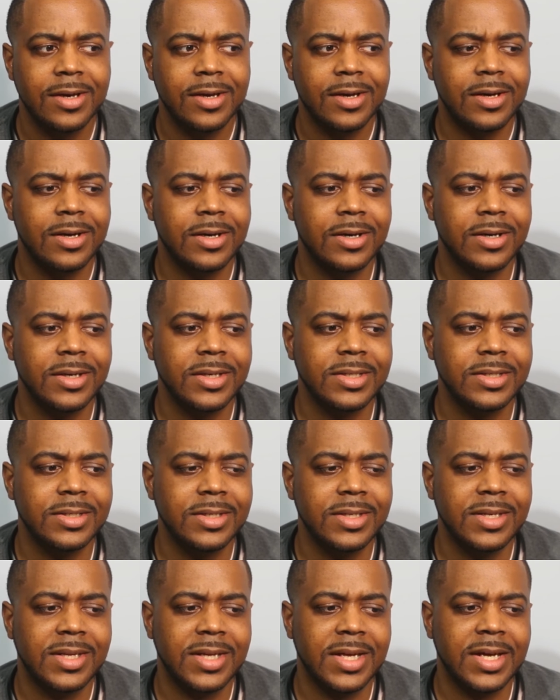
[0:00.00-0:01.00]
Uh, he
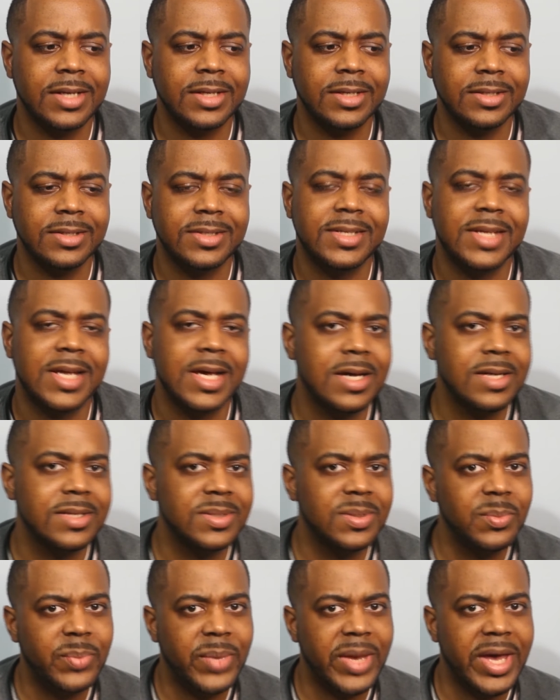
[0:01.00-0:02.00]
he kind of dials
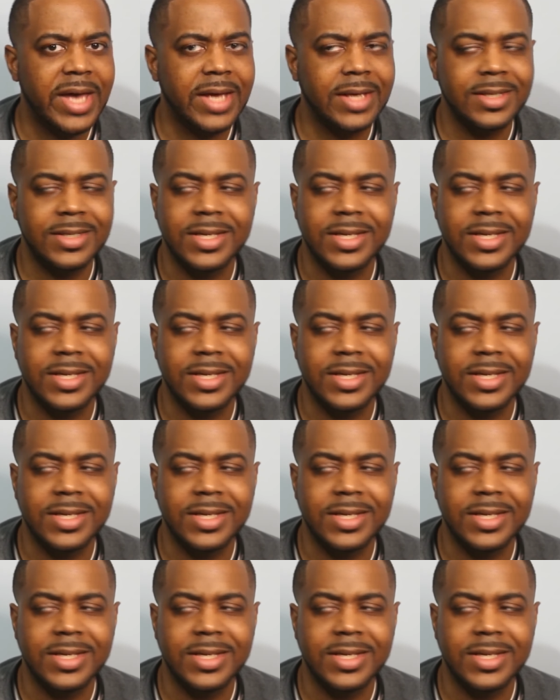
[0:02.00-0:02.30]
it back.